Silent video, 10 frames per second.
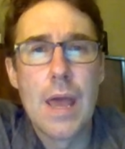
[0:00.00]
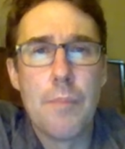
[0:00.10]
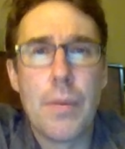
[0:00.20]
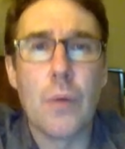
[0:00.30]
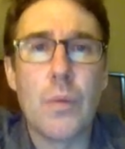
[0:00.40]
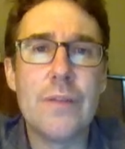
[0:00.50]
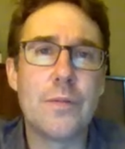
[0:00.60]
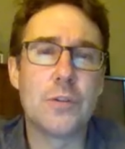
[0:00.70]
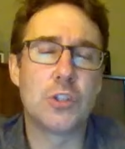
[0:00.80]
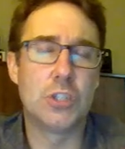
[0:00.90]
But
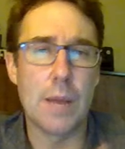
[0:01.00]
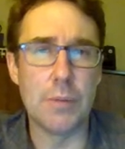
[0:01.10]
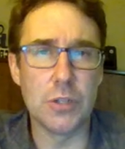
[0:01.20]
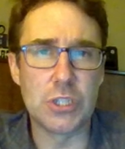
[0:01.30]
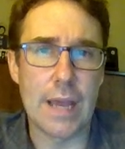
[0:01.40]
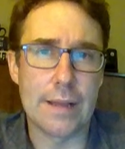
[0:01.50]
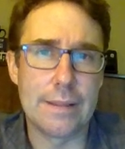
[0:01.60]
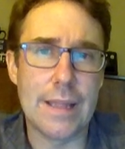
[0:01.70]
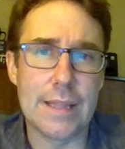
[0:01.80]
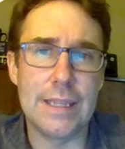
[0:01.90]
we've double-checked
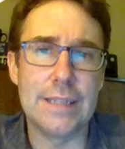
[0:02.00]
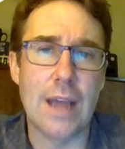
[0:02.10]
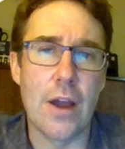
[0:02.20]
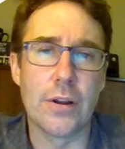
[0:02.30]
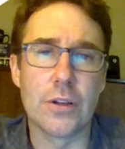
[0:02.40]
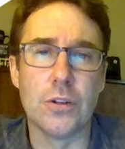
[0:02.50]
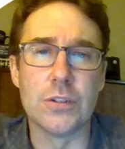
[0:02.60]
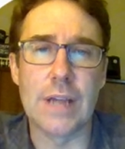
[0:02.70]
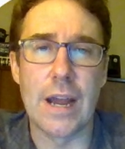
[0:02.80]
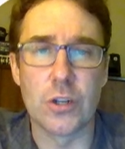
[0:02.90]
that these
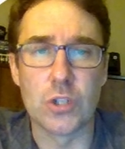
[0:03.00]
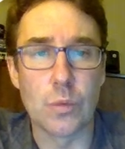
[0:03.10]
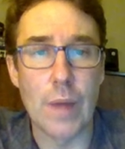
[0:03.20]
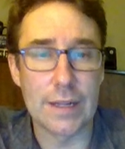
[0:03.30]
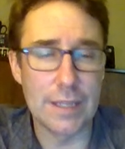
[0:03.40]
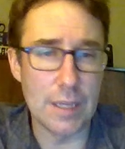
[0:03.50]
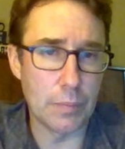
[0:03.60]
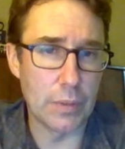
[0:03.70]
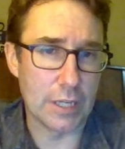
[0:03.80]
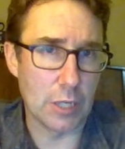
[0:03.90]
articles are directly
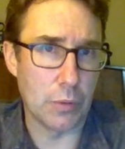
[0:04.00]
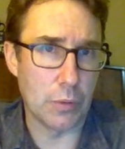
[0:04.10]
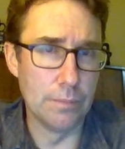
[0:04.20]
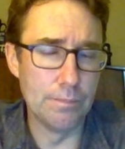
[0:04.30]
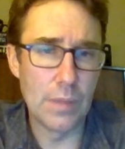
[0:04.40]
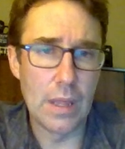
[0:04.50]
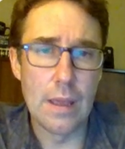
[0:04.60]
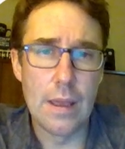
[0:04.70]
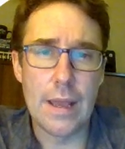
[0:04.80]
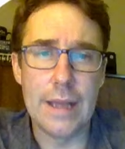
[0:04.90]
applicable.
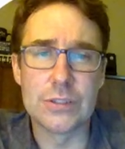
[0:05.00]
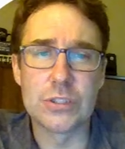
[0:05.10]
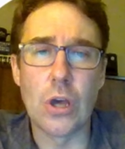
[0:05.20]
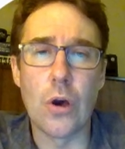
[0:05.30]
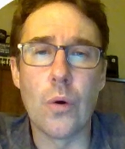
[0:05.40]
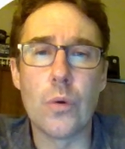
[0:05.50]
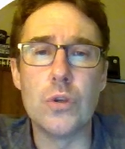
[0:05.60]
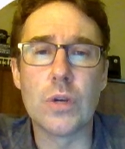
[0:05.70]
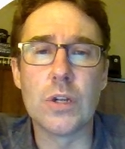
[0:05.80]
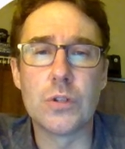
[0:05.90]
And so
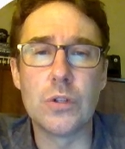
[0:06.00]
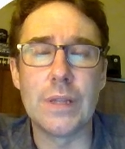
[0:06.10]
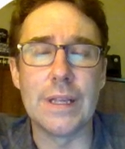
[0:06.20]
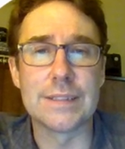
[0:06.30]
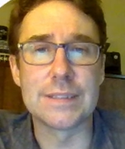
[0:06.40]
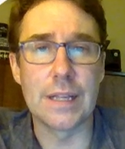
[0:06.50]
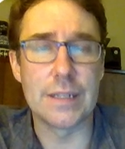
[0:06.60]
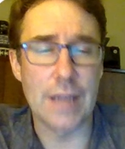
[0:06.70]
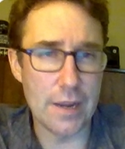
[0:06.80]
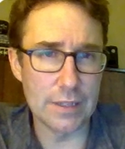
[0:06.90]
you can do the
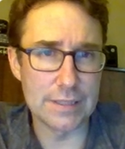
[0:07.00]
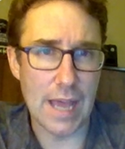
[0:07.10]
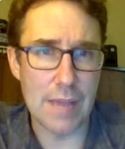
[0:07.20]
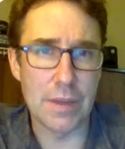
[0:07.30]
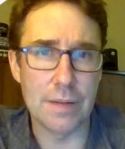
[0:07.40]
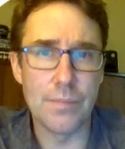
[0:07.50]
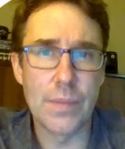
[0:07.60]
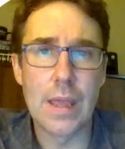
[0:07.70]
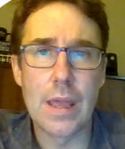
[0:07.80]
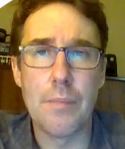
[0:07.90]
entire assignment
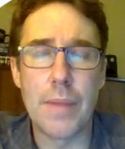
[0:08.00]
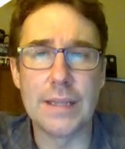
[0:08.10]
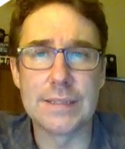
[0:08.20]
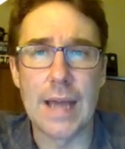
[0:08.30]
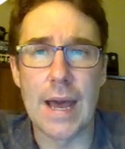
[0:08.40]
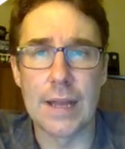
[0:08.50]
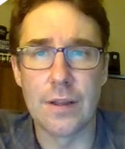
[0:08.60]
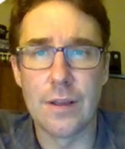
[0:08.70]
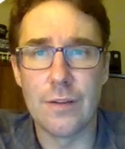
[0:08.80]
based on